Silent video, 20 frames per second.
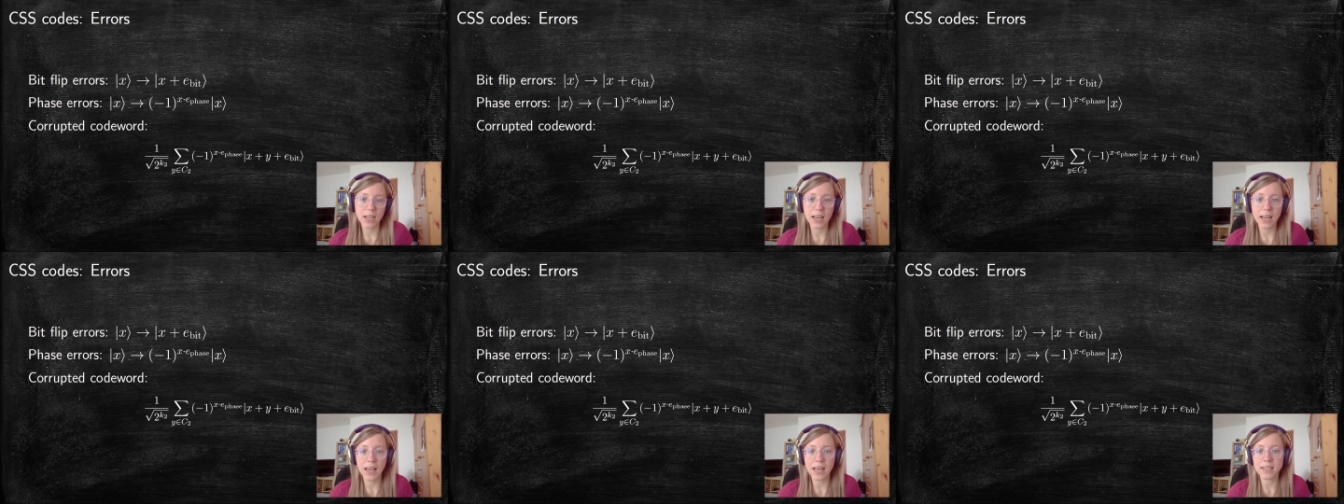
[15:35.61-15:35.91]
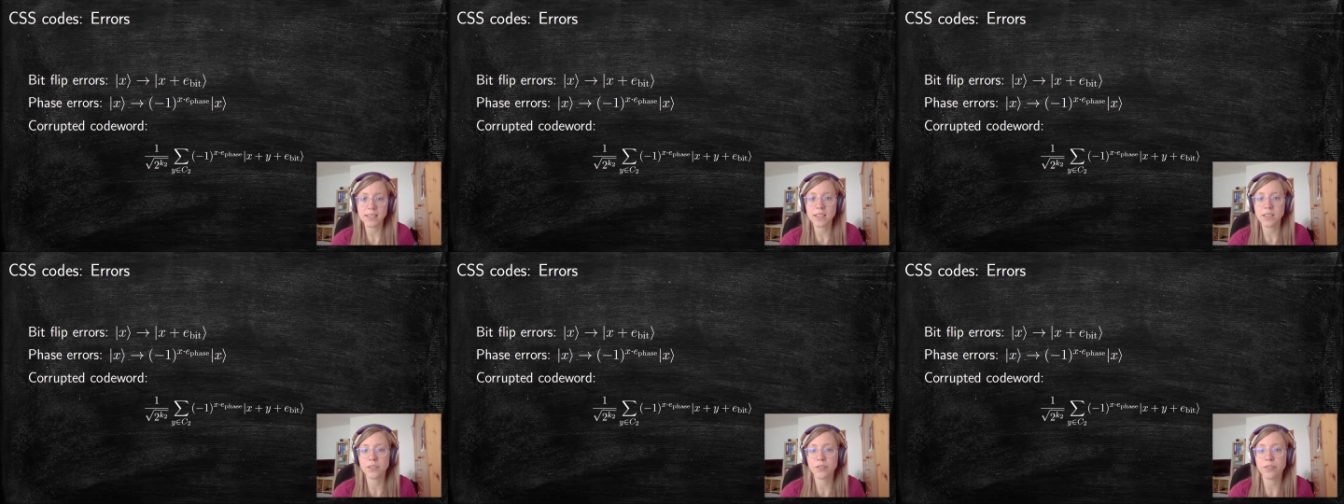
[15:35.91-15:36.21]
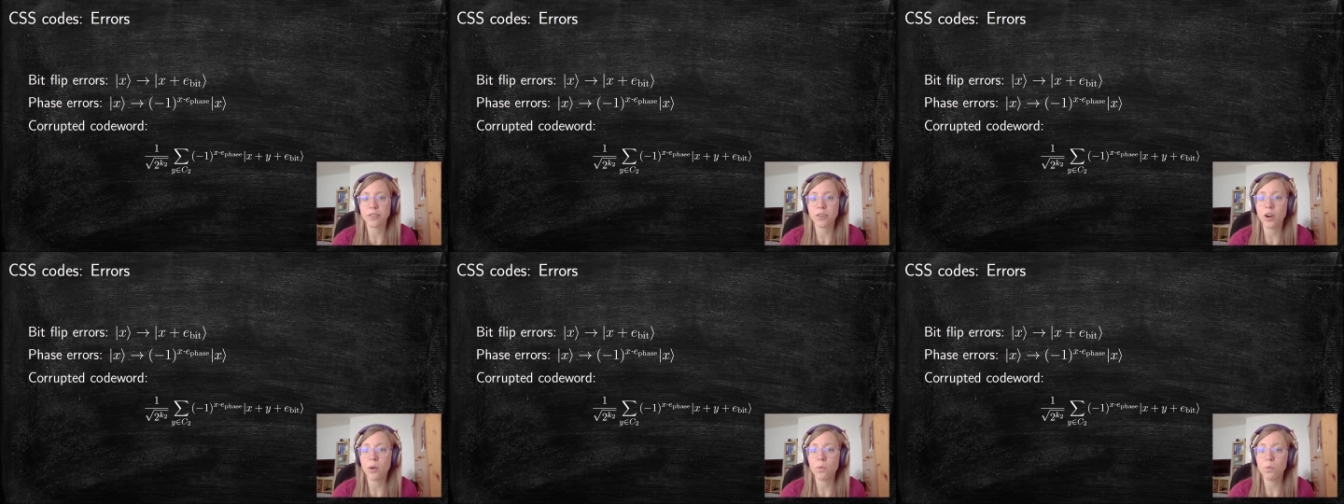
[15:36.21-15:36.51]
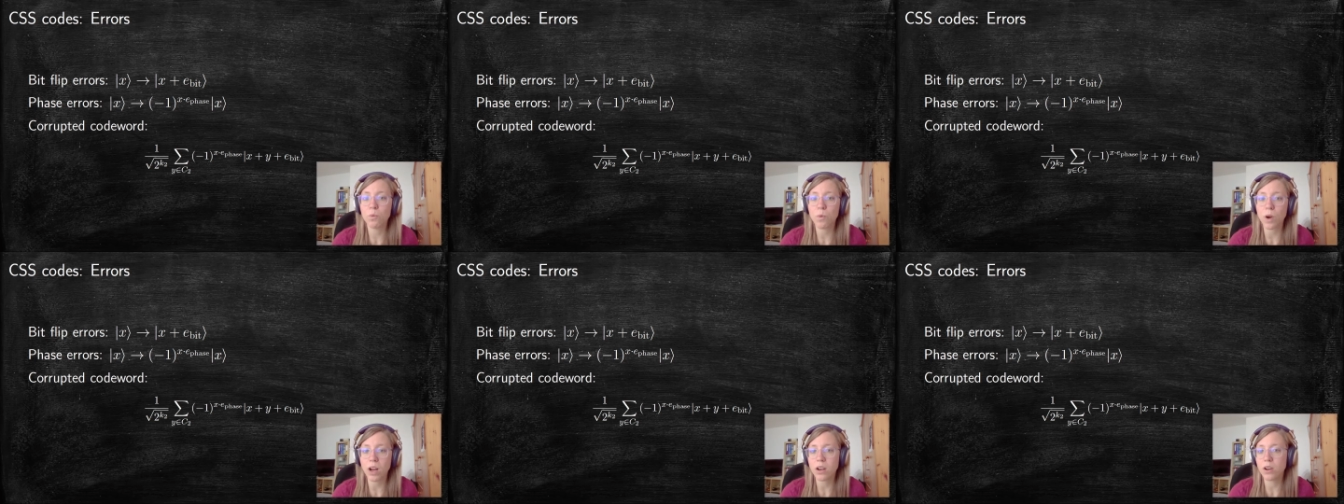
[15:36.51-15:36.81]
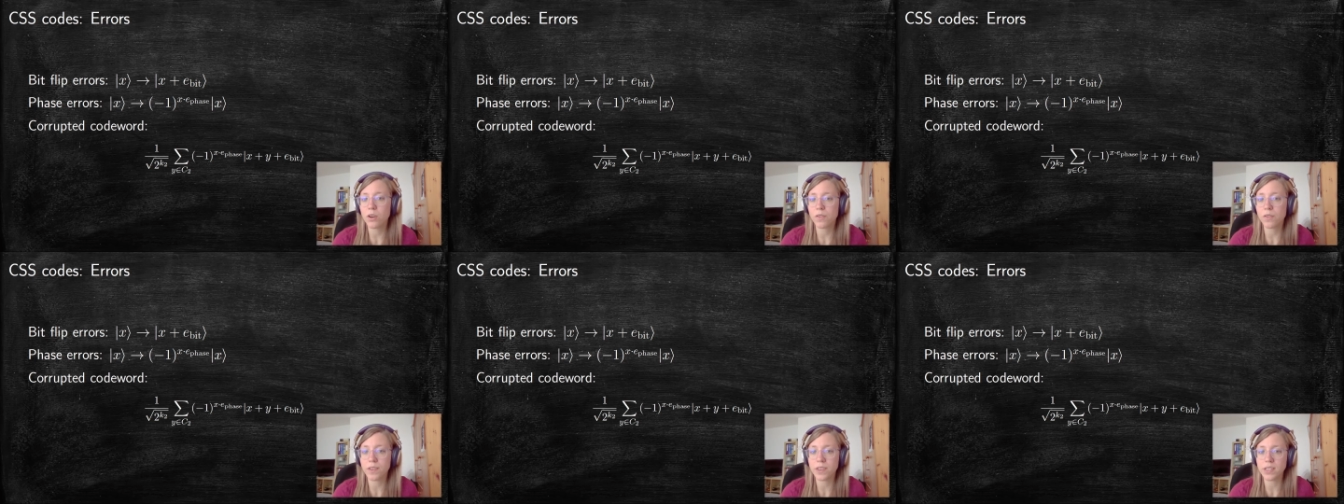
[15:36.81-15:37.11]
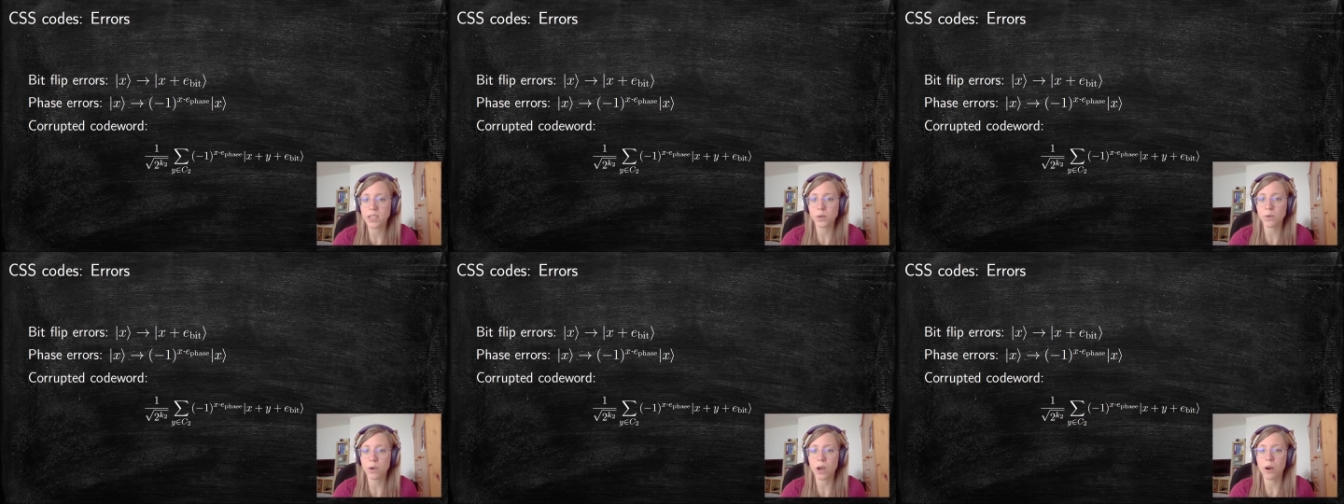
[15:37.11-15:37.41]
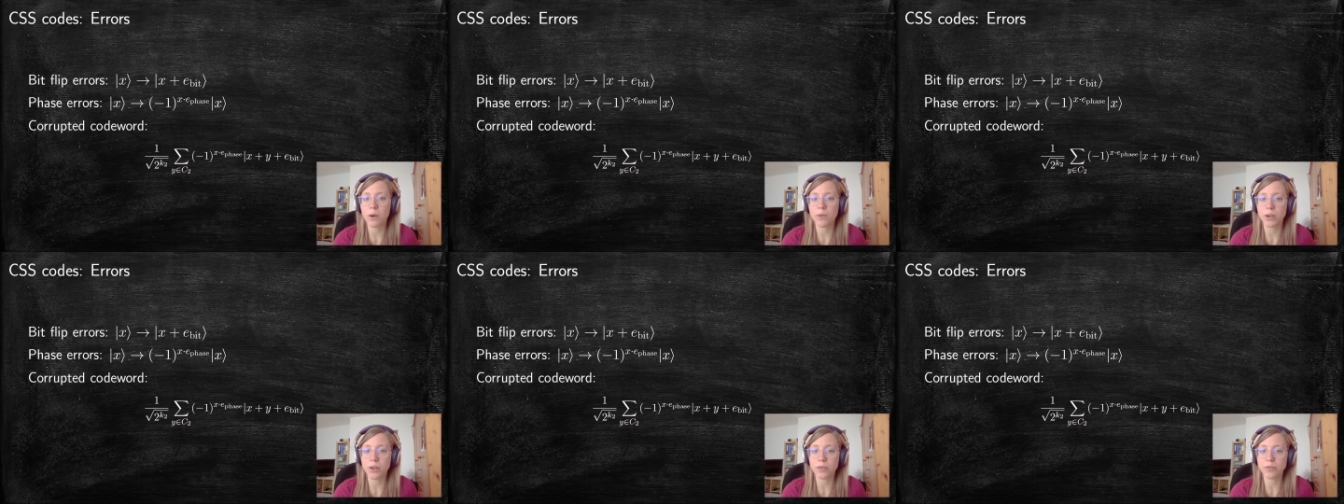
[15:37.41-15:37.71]
has the form 1 over the
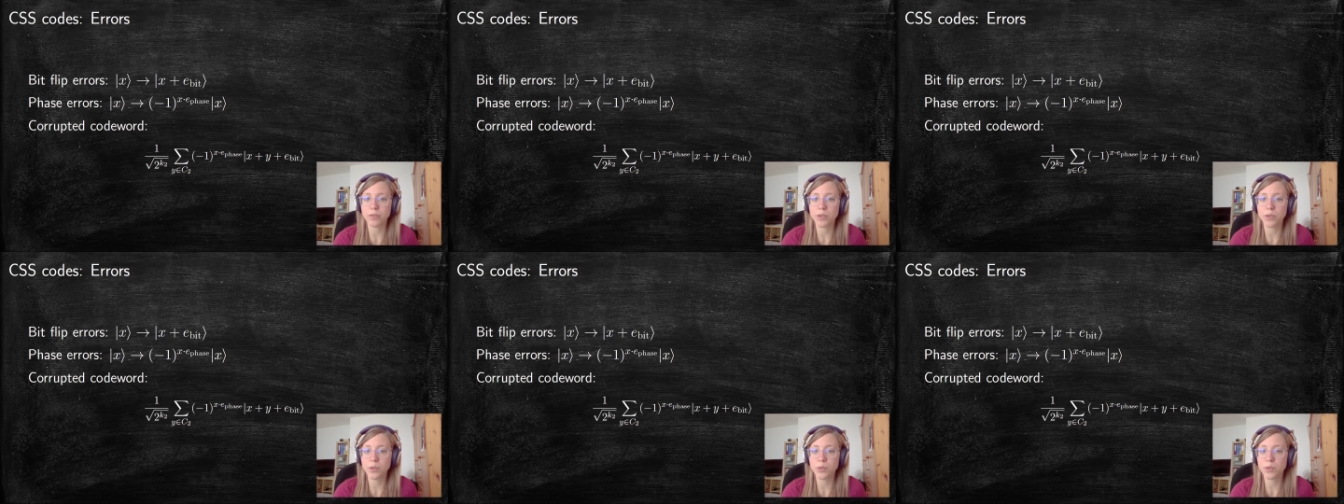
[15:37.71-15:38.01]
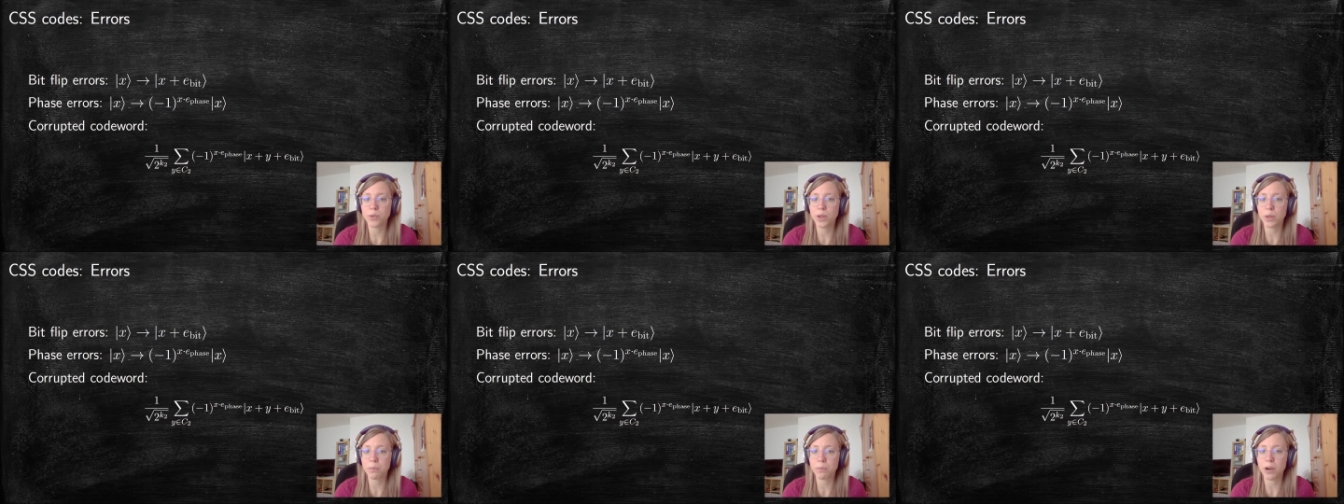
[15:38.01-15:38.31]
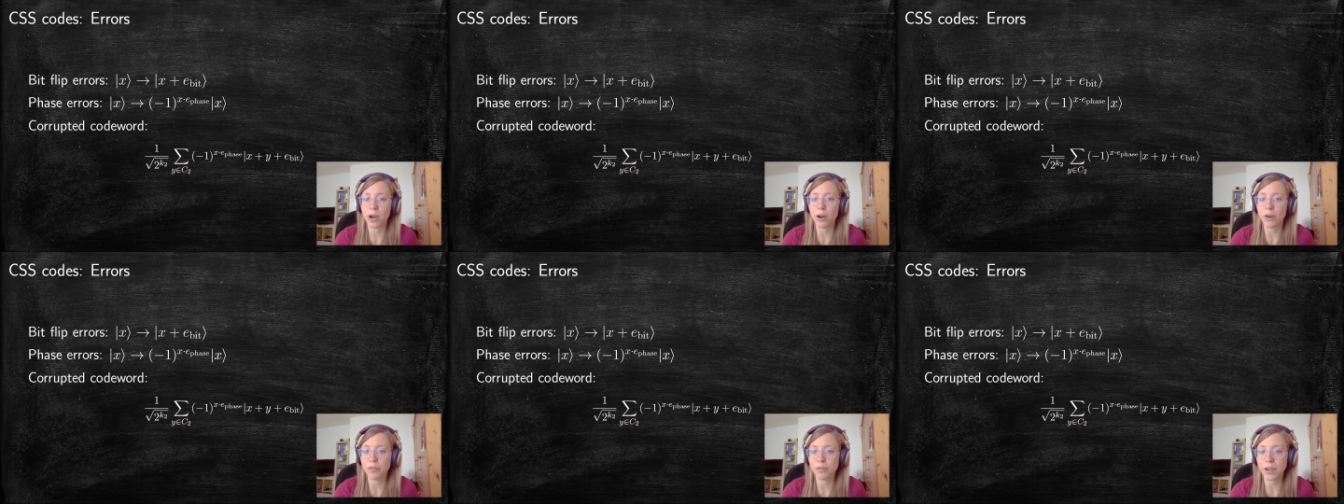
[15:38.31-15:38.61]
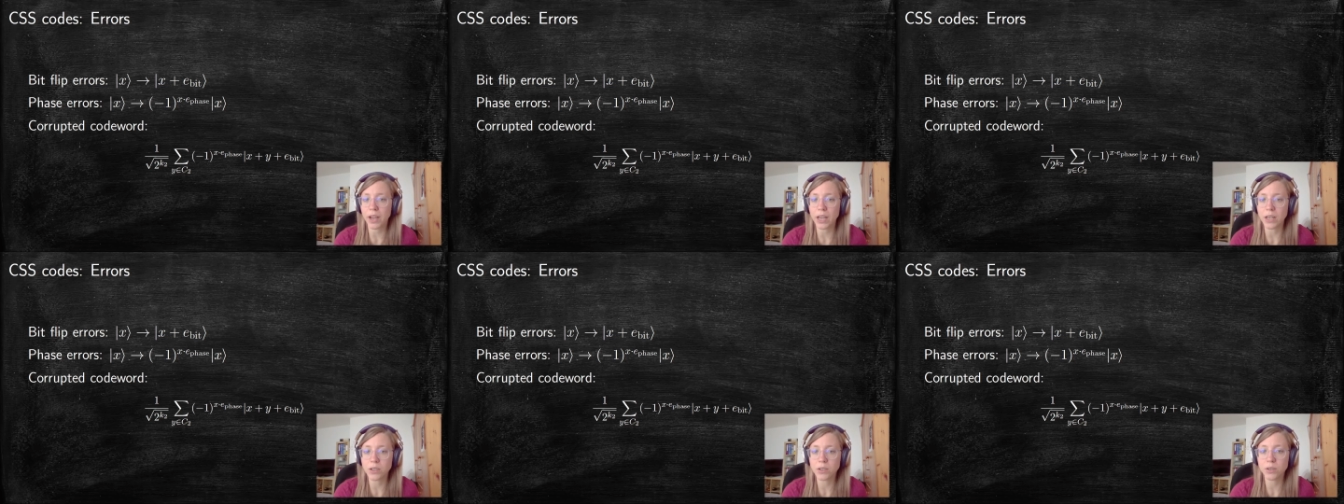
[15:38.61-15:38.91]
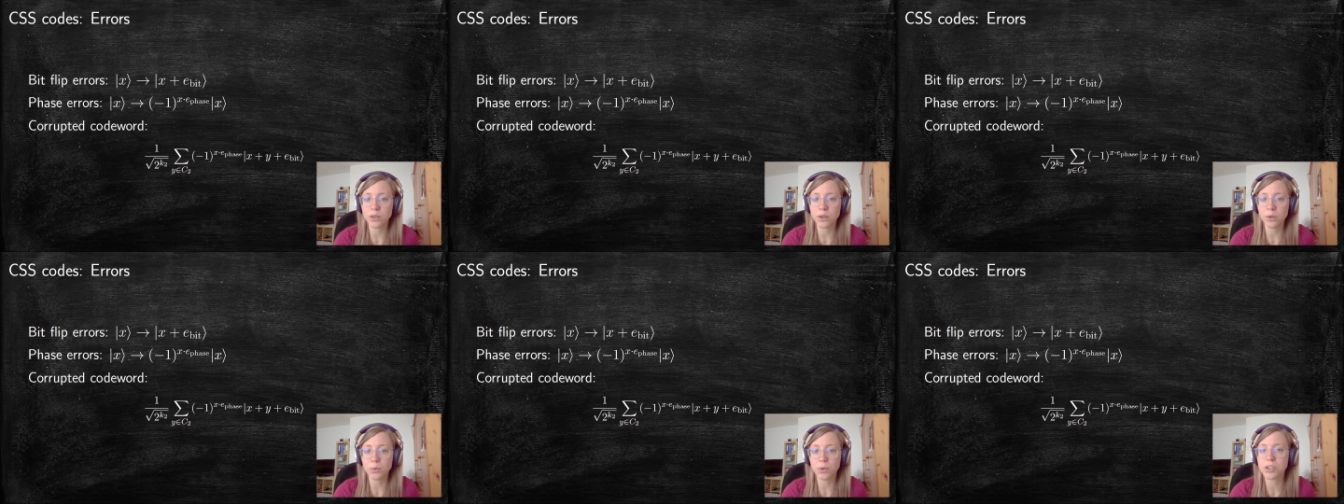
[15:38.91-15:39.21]
square root of 2 to the power of k2,